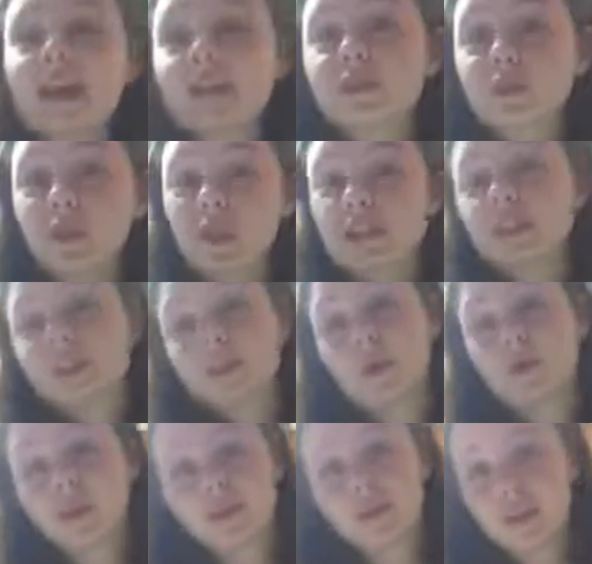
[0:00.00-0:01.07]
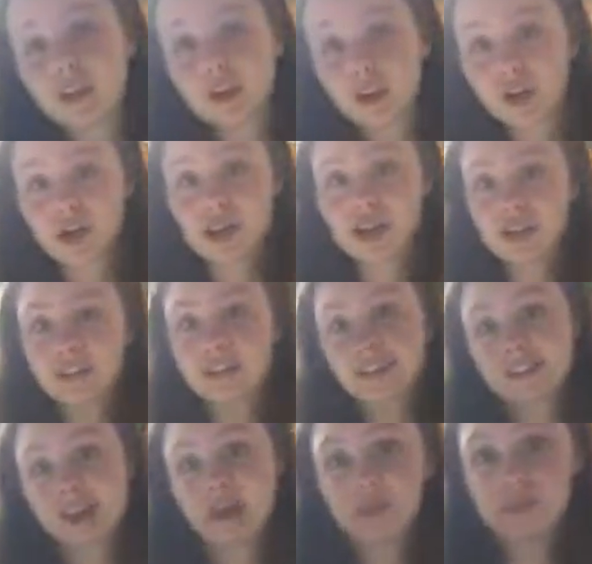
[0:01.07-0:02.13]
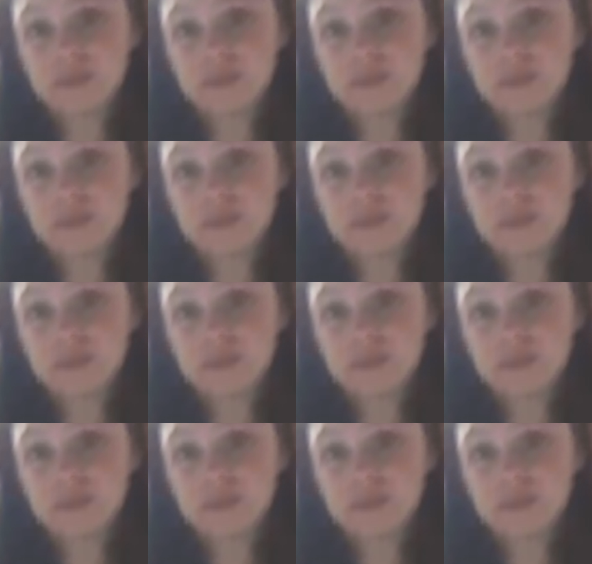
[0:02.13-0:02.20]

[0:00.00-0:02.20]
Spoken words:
is what is supposed to be occurring at this time.